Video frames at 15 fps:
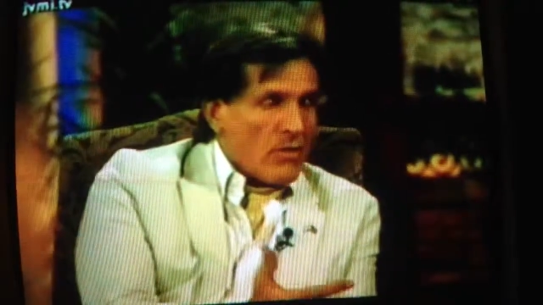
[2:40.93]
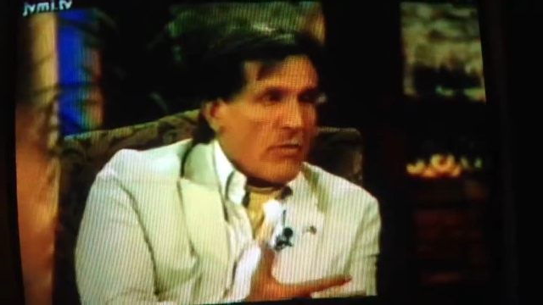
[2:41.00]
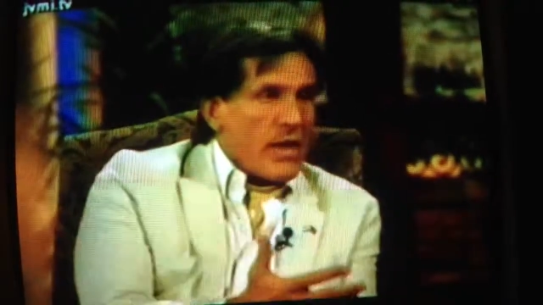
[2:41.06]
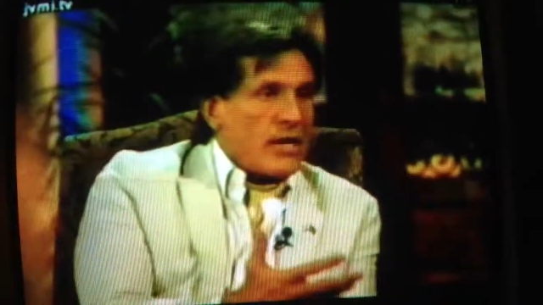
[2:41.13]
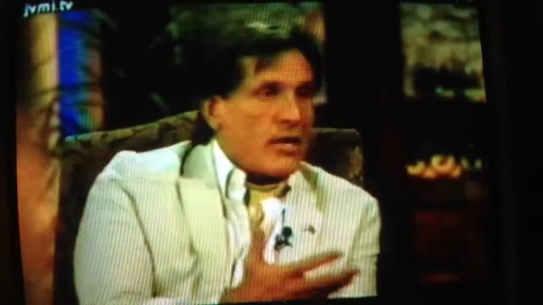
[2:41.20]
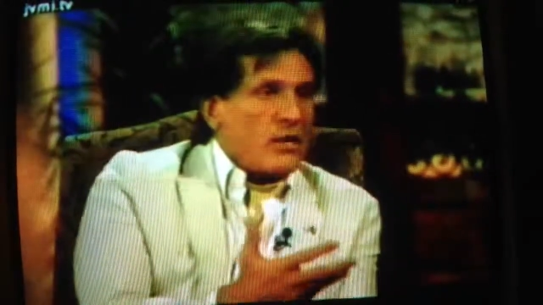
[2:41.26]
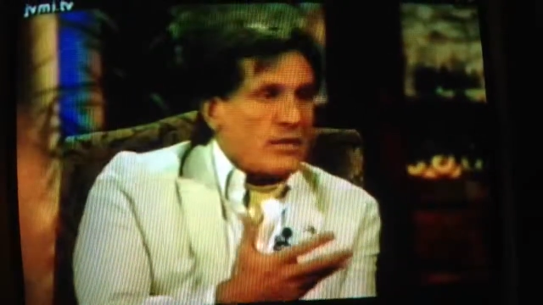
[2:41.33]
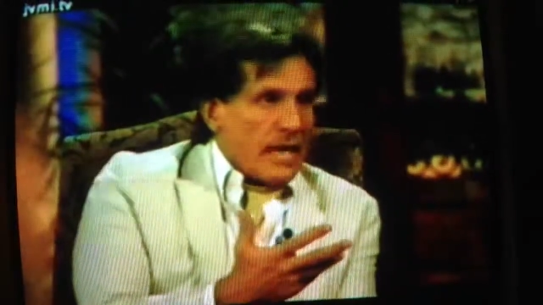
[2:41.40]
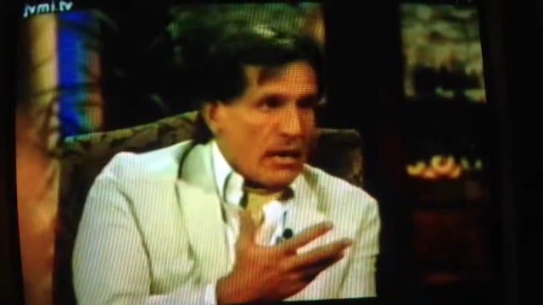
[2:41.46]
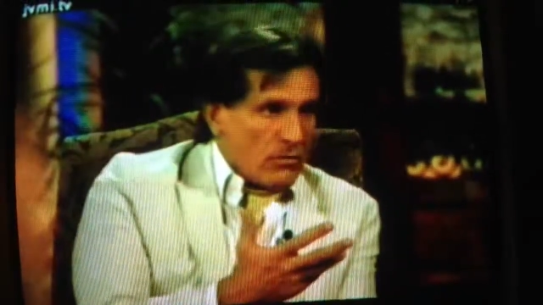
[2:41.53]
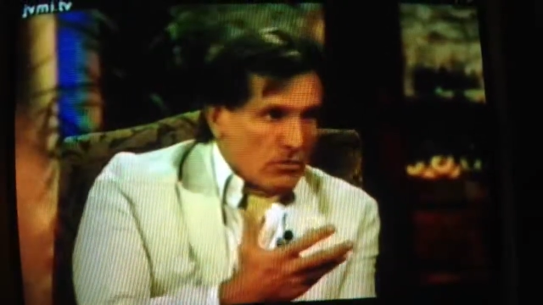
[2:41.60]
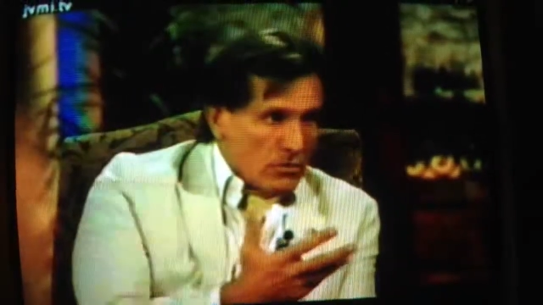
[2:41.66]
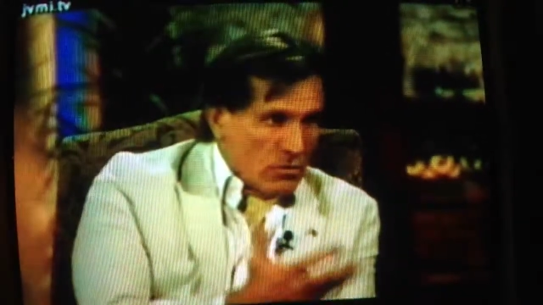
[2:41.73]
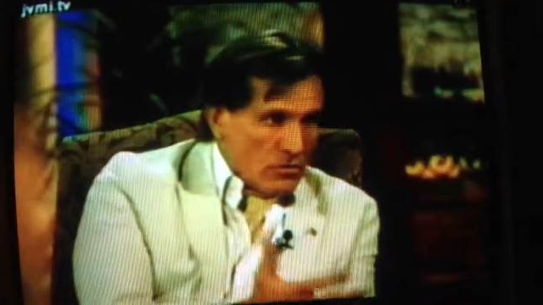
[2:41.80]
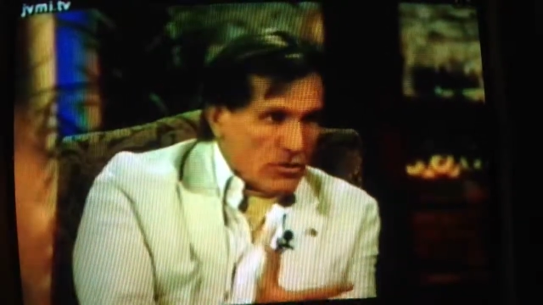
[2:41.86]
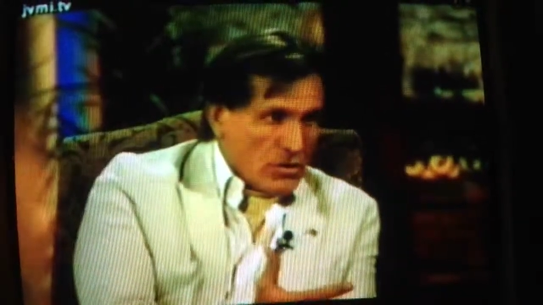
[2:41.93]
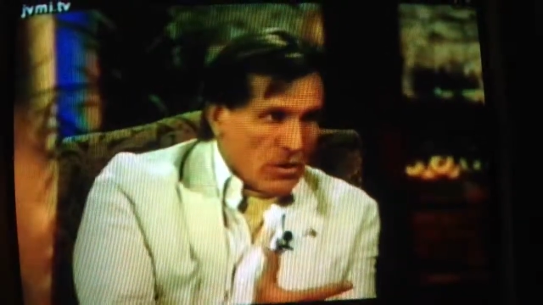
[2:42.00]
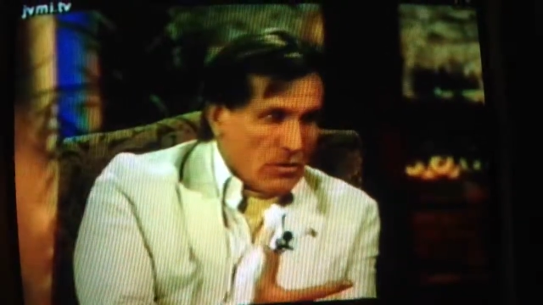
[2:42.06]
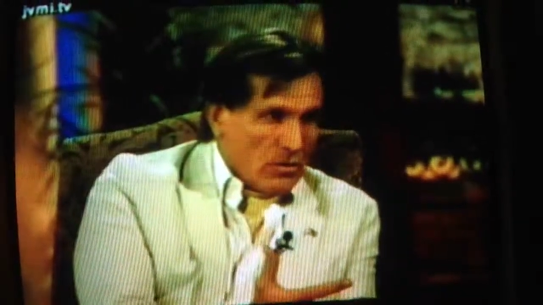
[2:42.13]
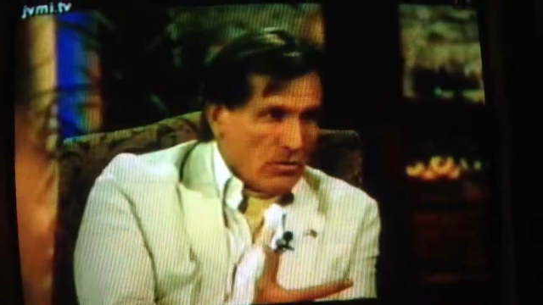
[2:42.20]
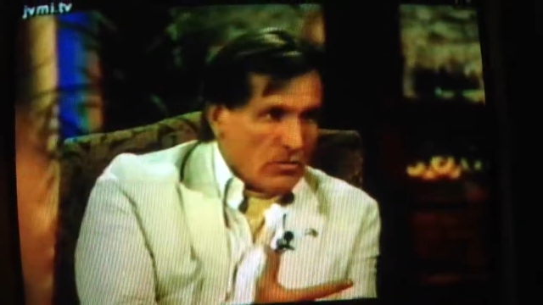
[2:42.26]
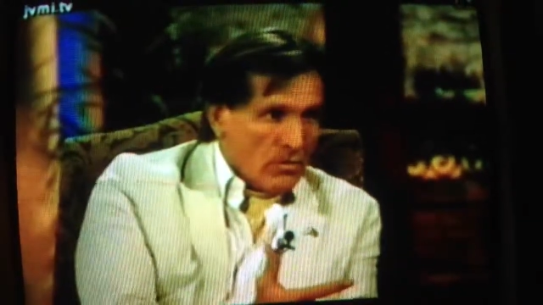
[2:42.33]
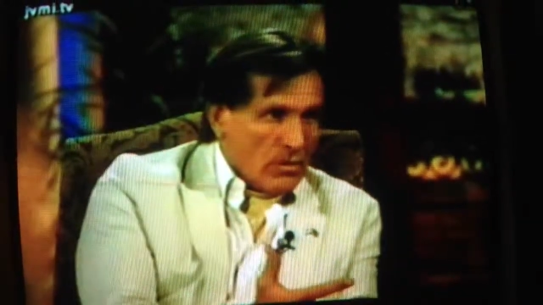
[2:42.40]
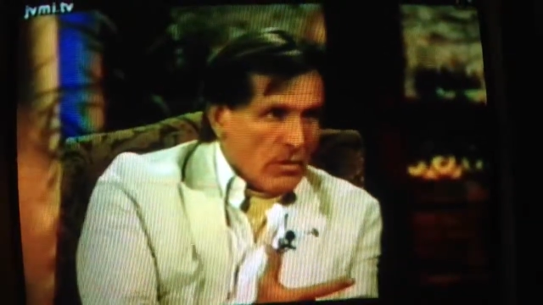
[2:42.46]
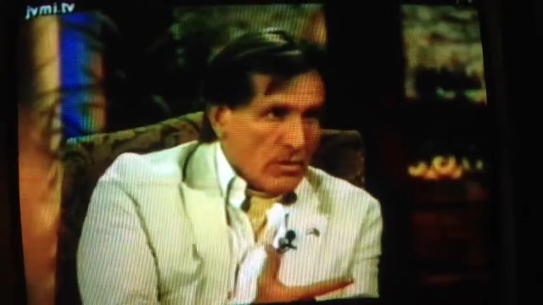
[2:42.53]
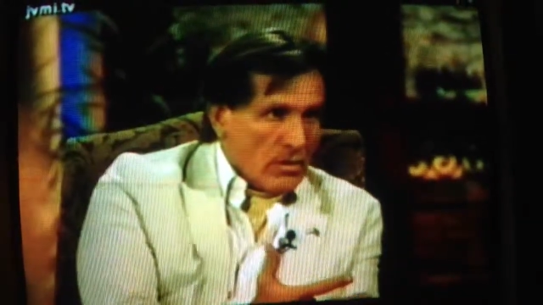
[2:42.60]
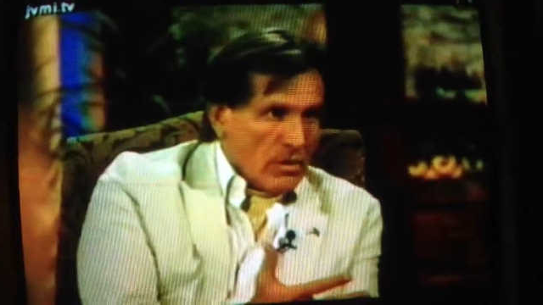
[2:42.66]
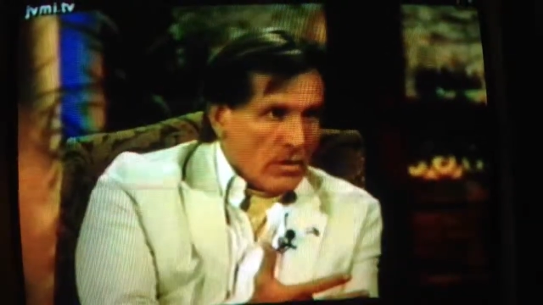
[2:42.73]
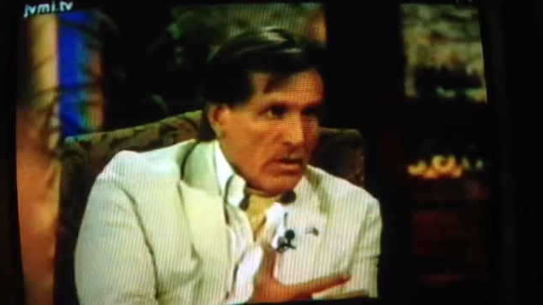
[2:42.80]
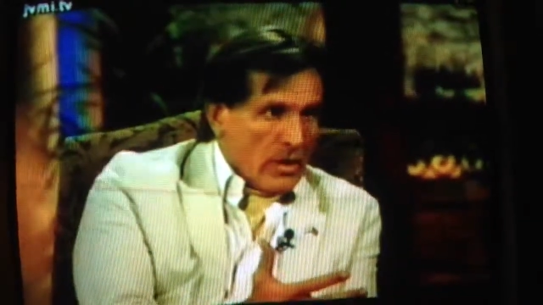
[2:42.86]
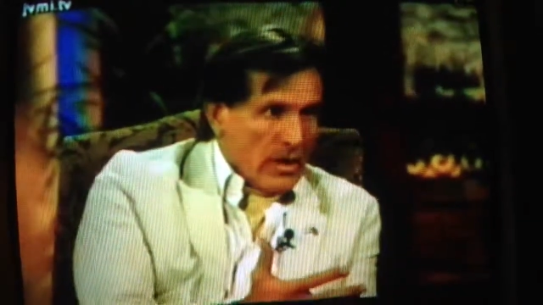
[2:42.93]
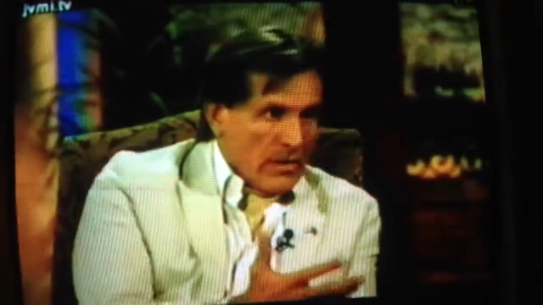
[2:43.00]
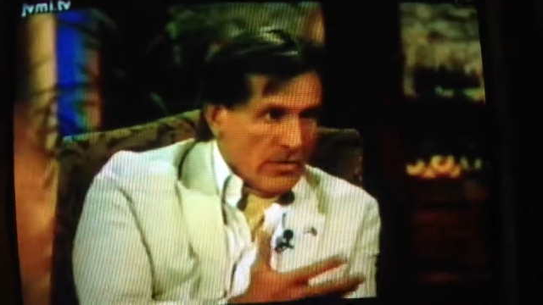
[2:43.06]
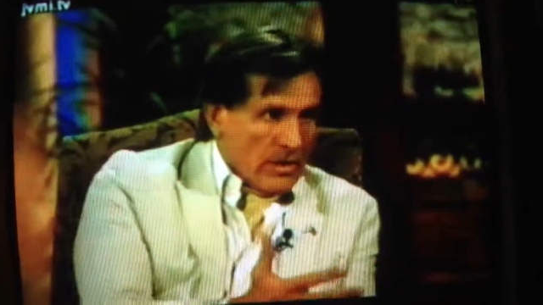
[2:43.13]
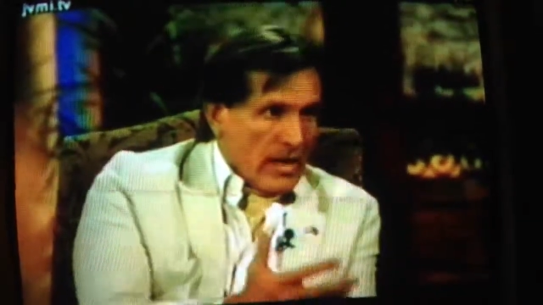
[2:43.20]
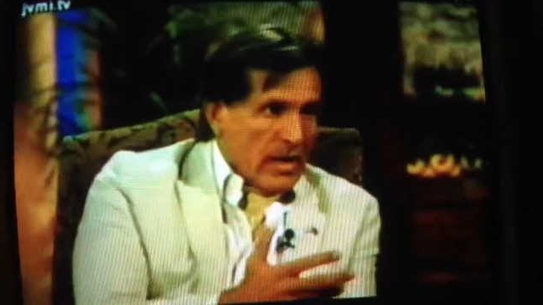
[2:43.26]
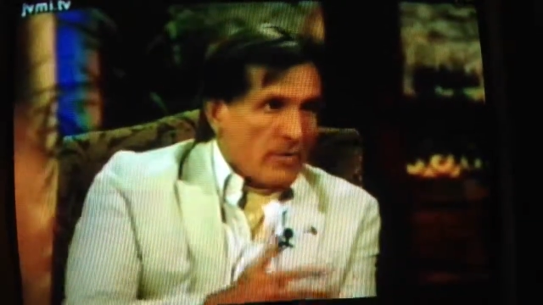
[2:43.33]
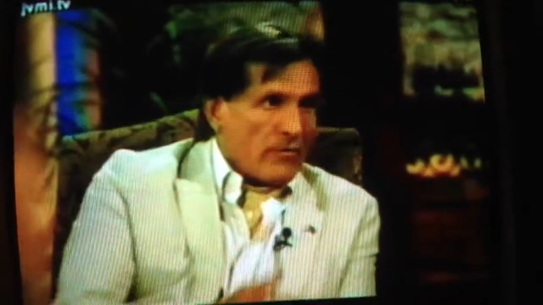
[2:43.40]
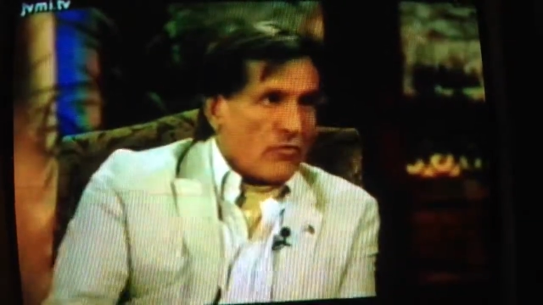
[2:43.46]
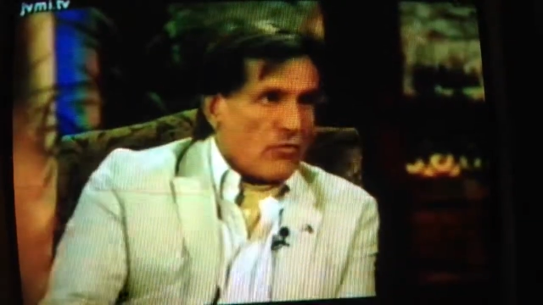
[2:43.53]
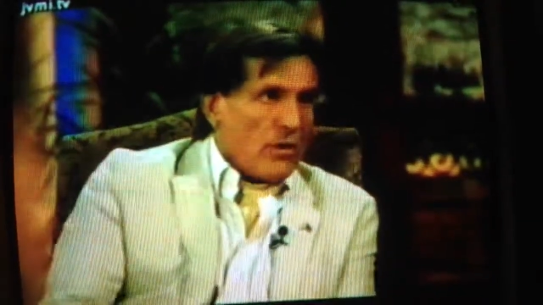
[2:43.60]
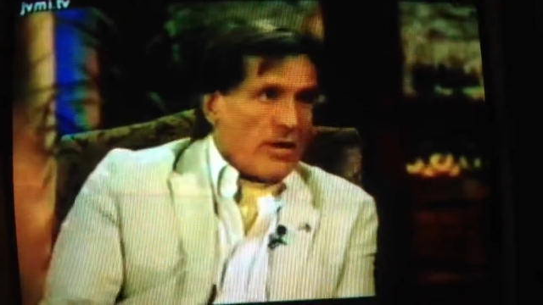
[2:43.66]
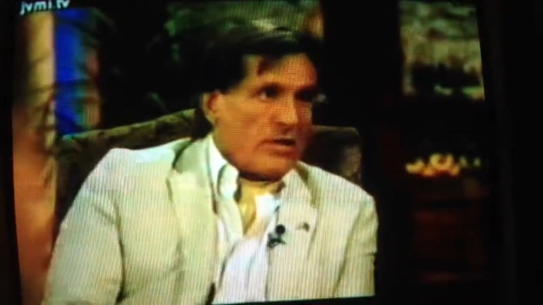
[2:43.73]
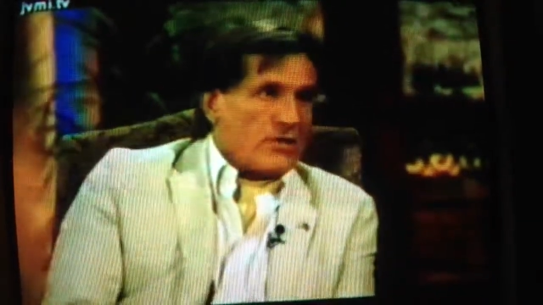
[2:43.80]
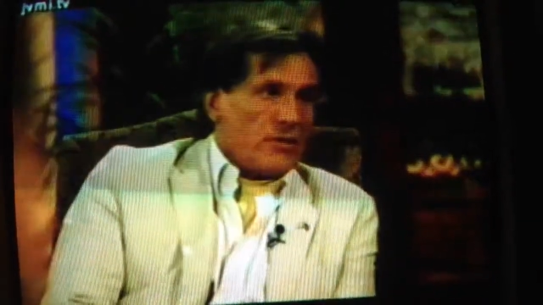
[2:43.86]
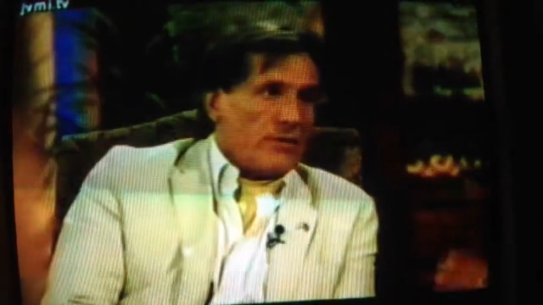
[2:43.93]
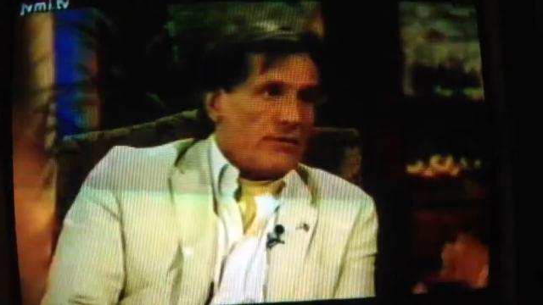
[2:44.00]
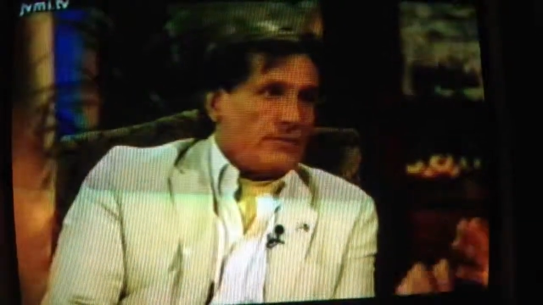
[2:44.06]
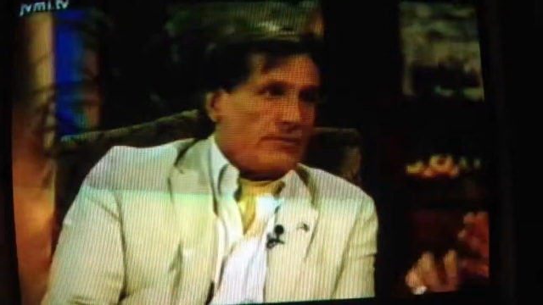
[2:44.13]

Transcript: They could now do so in the name of Christ.